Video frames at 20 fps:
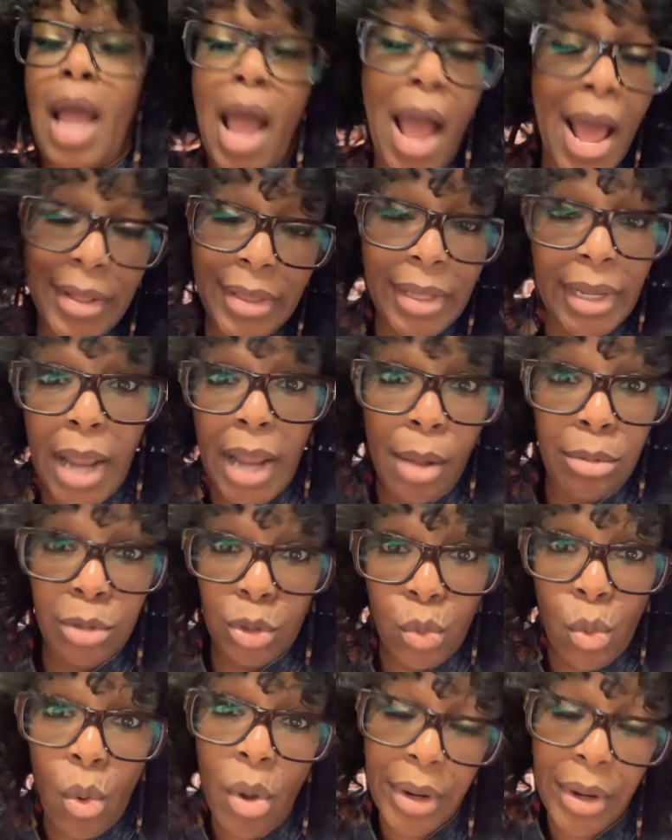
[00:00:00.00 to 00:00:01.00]
I think I
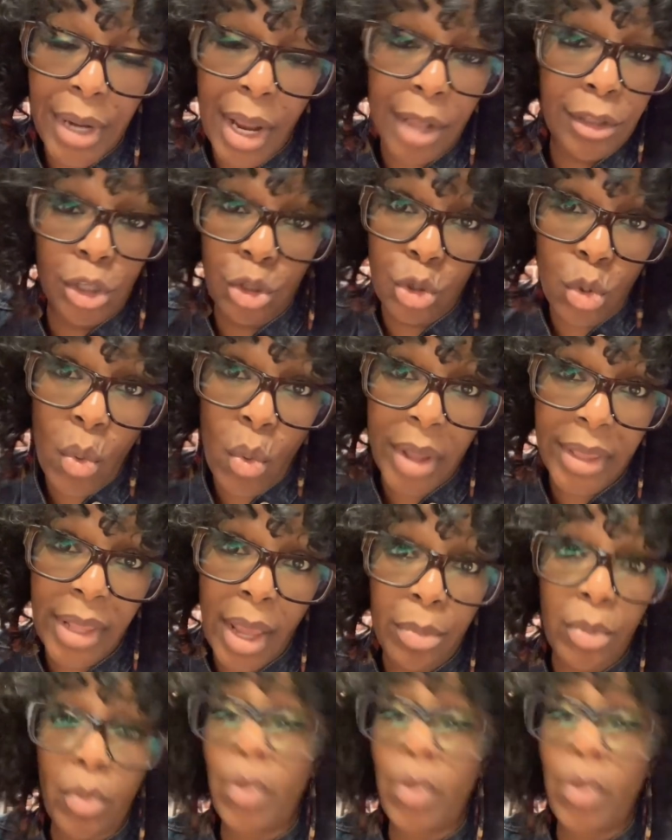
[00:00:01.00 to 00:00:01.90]
was walking out the door at that